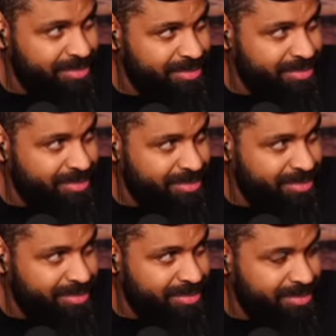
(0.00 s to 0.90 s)

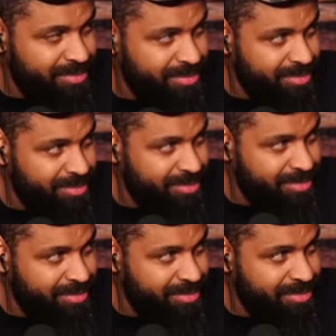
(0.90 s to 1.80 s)

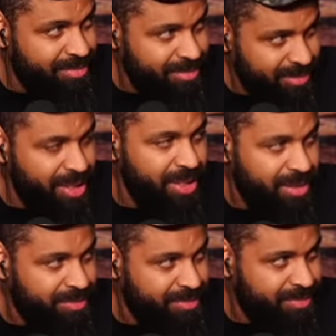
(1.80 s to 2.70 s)

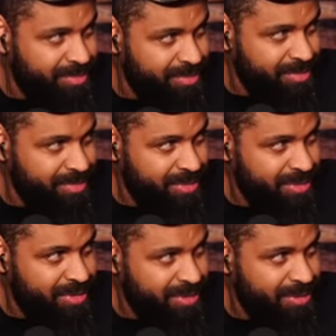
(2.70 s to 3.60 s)

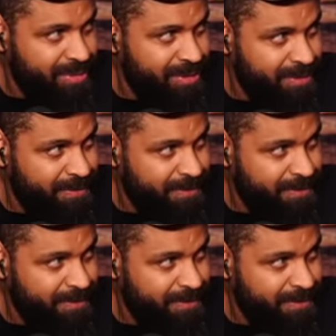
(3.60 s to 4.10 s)
The person shown says nothing.